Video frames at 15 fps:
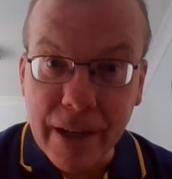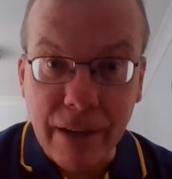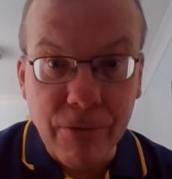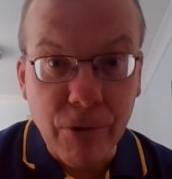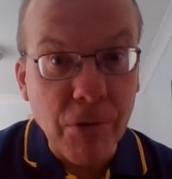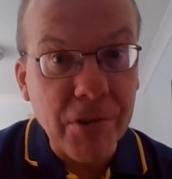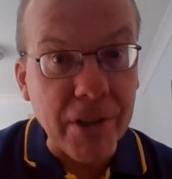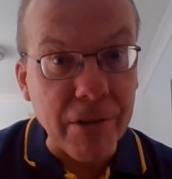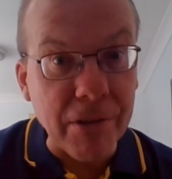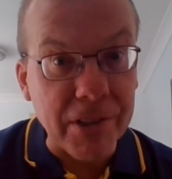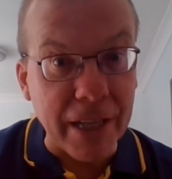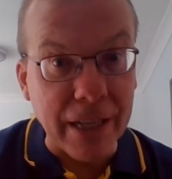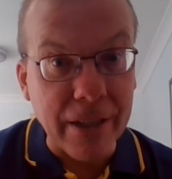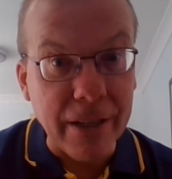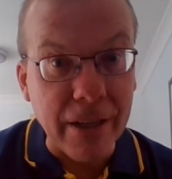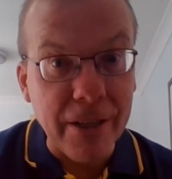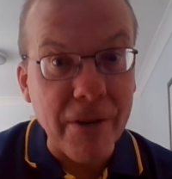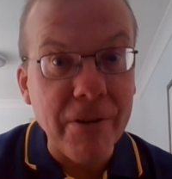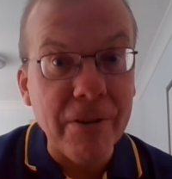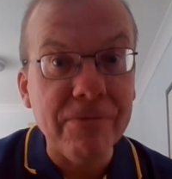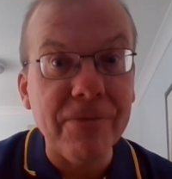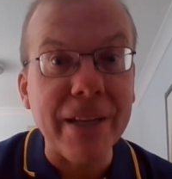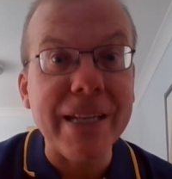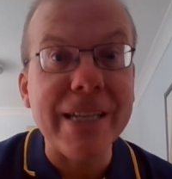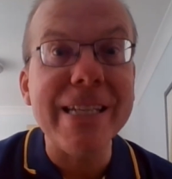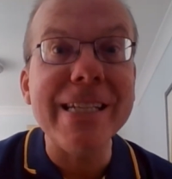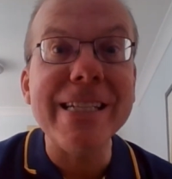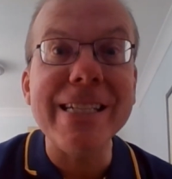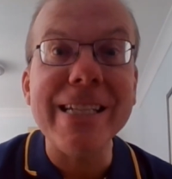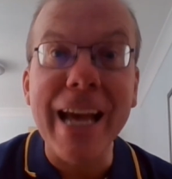I've also seen a load of
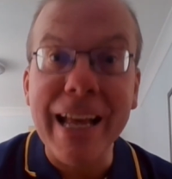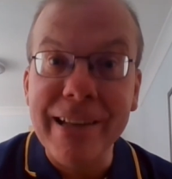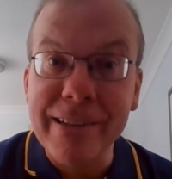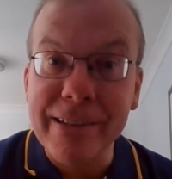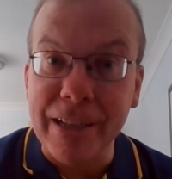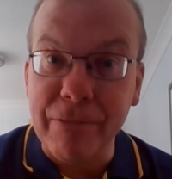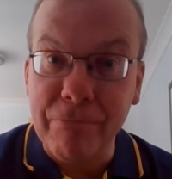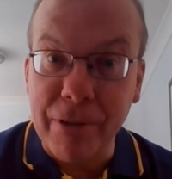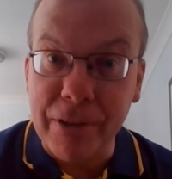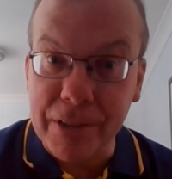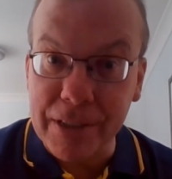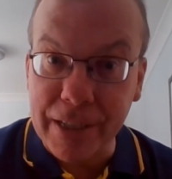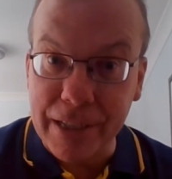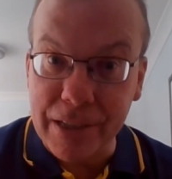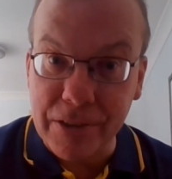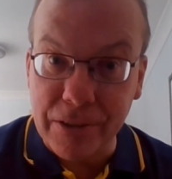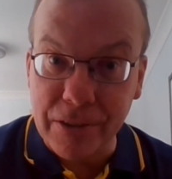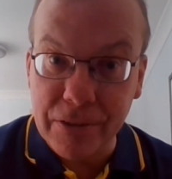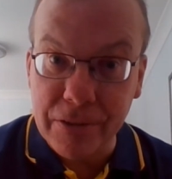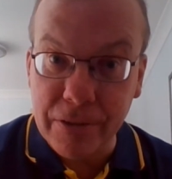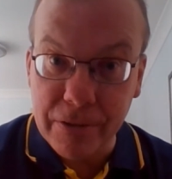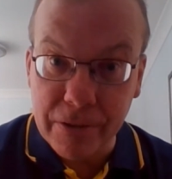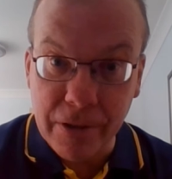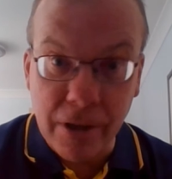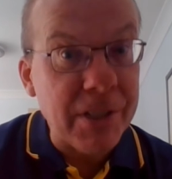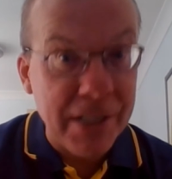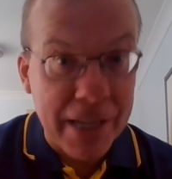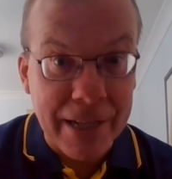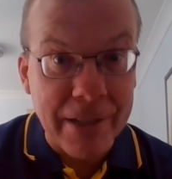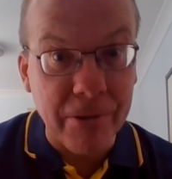fantastic presentations of
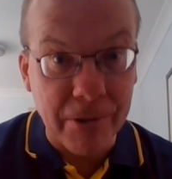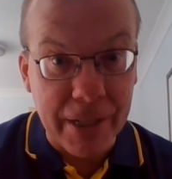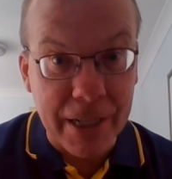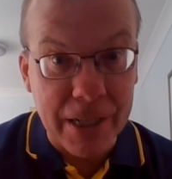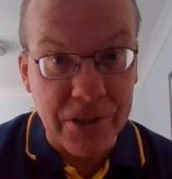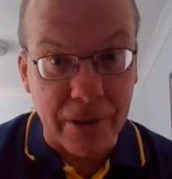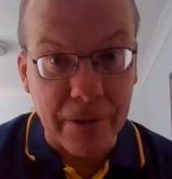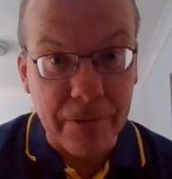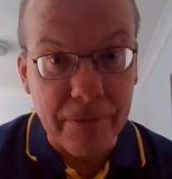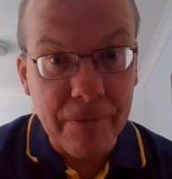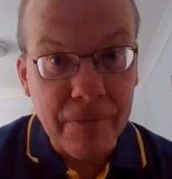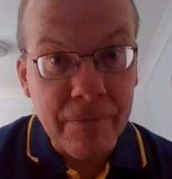a technical nature.